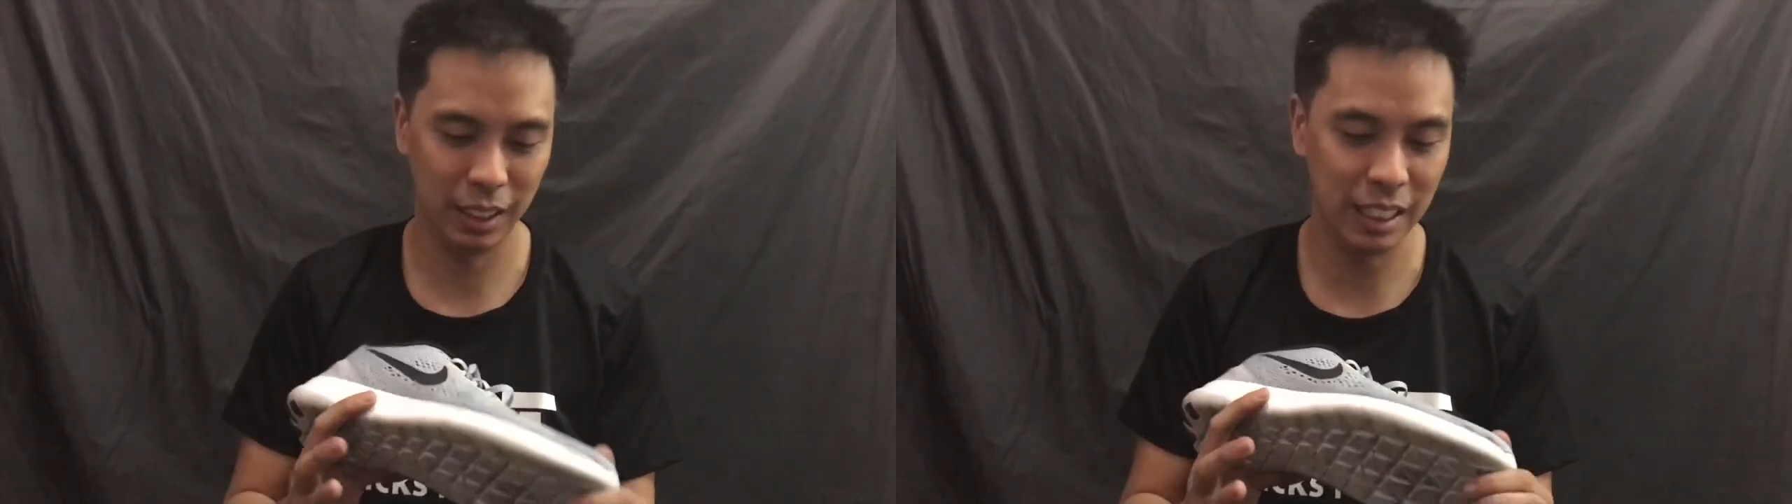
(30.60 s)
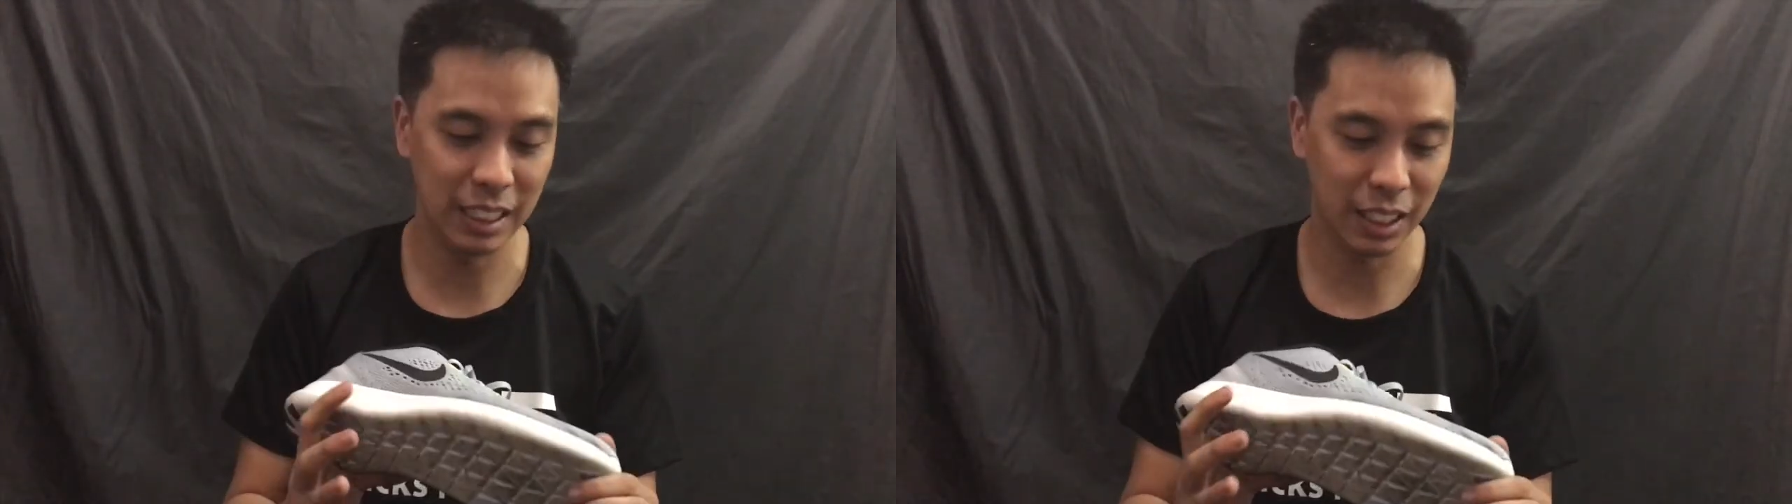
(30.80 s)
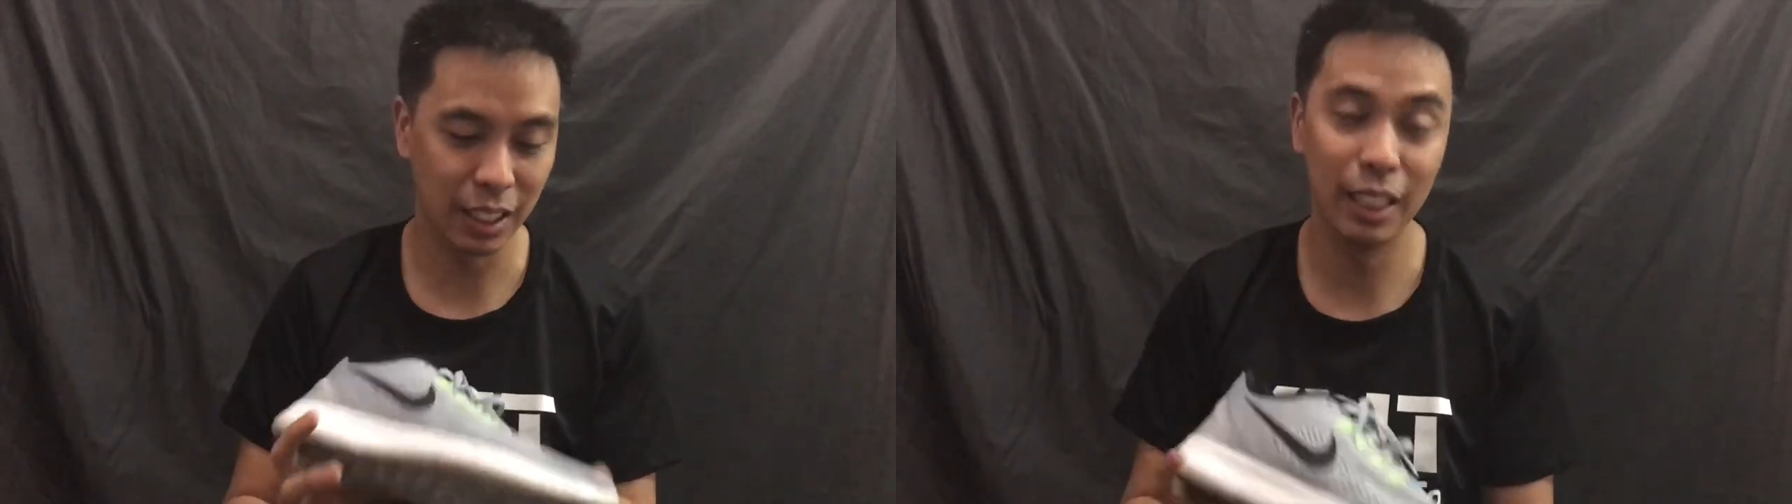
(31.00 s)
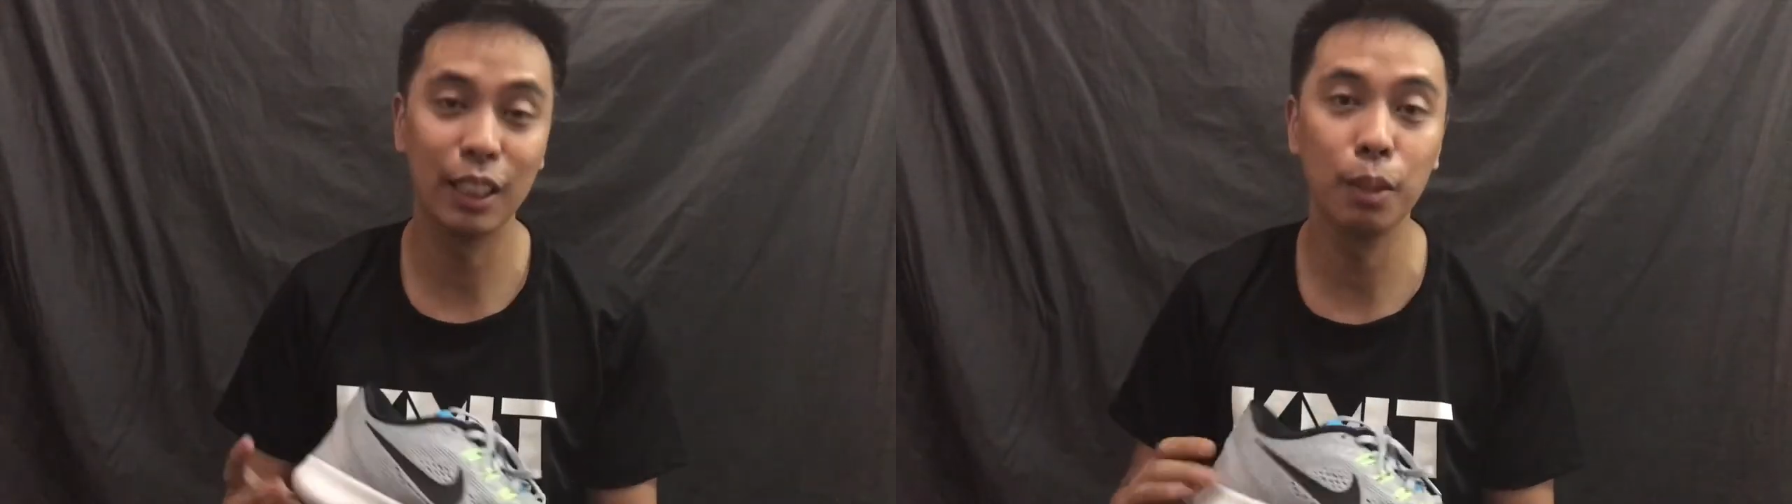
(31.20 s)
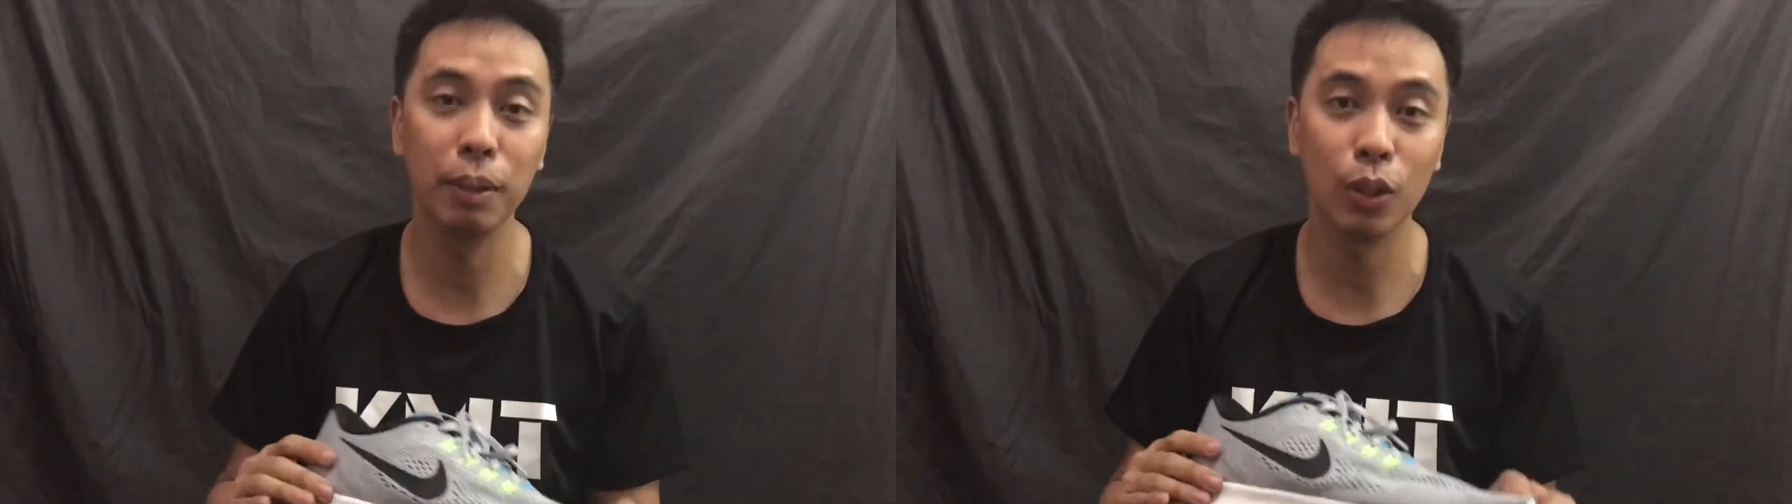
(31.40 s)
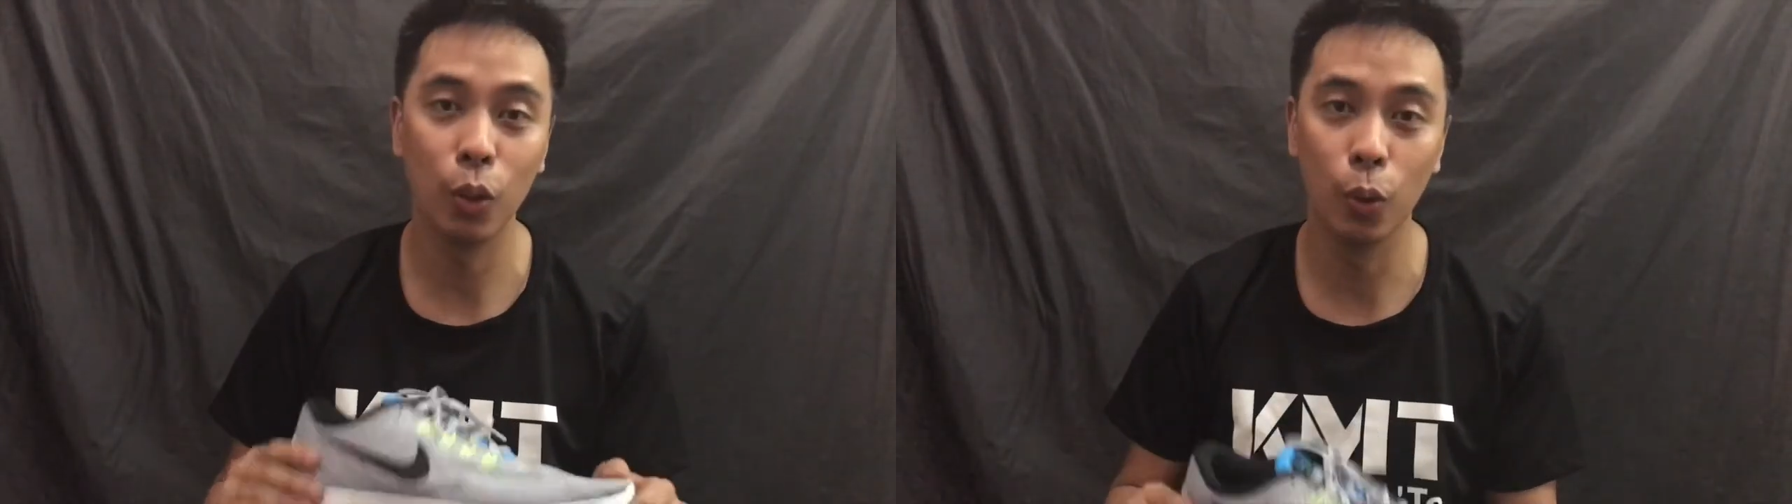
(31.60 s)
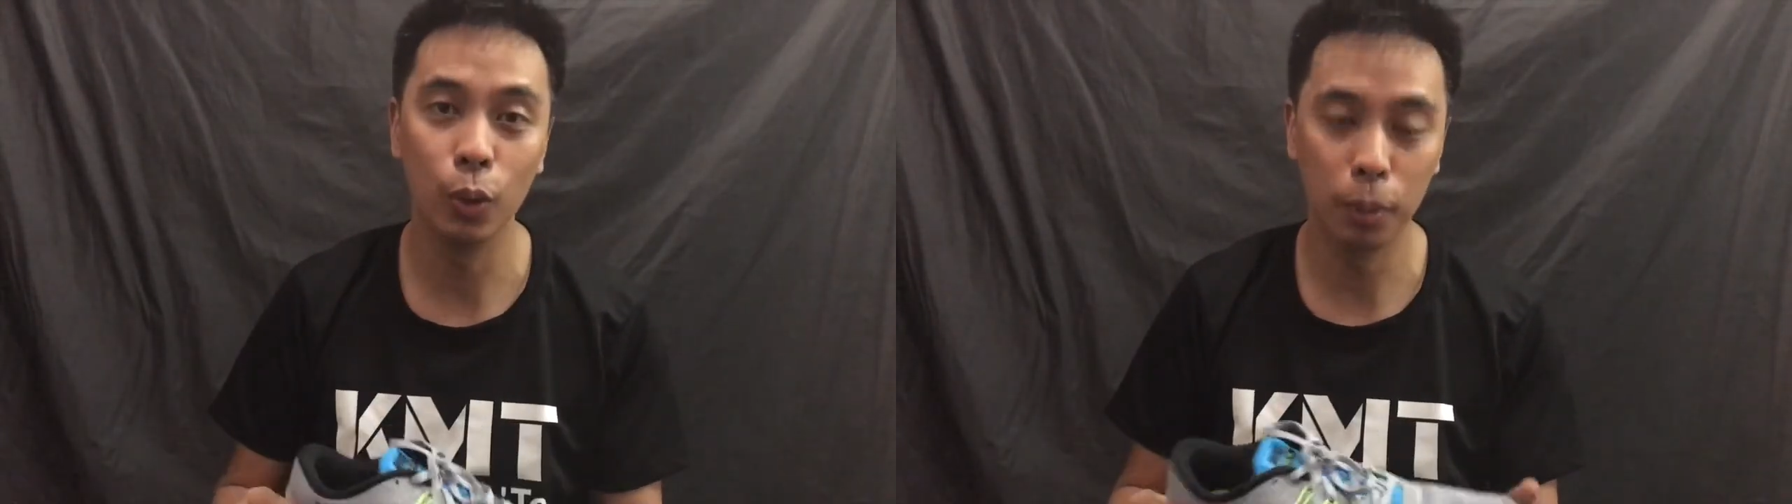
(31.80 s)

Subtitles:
these are a little bit old,